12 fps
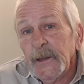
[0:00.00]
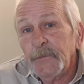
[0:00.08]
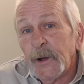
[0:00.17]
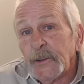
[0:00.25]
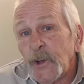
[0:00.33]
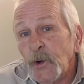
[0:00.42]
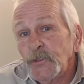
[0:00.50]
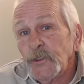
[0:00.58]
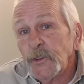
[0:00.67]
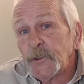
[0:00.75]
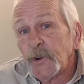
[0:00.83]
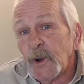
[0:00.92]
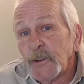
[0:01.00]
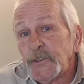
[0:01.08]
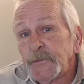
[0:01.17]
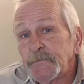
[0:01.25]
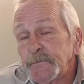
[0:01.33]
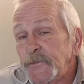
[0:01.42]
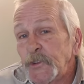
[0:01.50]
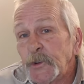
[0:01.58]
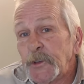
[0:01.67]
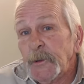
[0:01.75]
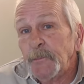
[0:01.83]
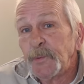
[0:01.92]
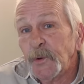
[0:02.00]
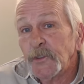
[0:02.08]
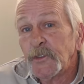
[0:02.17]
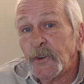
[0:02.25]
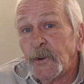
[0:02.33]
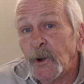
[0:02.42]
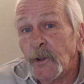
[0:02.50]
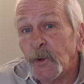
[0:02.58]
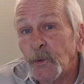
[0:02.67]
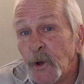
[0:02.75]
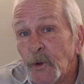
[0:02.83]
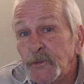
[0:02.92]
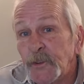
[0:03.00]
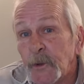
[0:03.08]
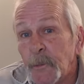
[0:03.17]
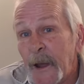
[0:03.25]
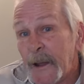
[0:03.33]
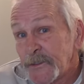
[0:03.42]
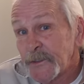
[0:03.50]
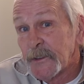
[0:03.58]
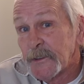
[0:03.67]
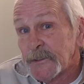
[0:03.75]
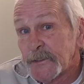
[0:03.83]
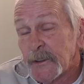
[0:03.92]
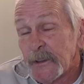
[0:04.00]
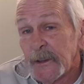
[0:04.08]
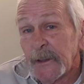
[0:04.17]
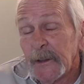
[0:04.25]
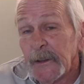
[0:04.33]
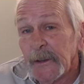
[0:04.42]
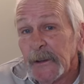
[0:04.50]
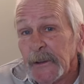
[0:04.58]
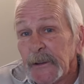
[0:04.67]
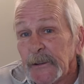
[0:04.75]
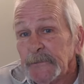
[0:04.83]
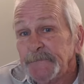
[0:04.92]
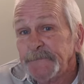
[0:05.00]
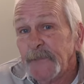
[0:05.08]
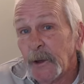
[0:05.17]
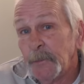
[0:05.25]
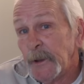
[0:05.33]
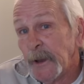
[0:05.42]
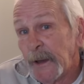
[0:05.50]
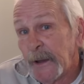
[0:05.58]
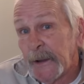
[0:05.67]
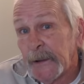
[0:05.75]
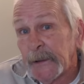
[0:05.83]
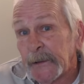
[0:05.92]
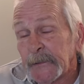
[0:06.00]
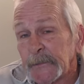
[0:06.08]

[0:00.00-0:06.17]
If I told you that Christ took him prisoner on the road to Damascus, I'd be lying.